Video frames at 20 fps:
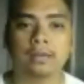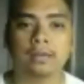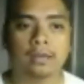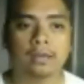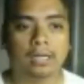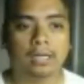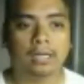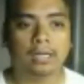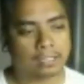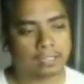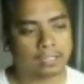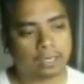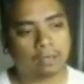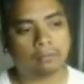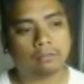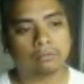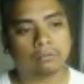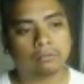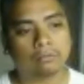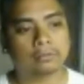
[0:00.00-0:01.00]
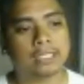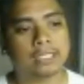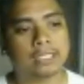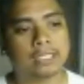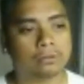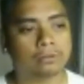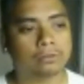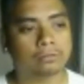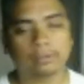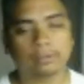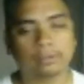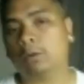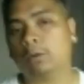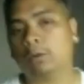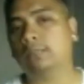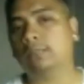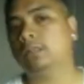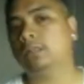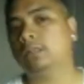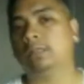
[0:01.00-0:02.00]
I was like, oh, that's cool, and I
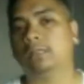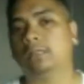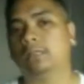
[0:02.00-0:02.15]
walked on.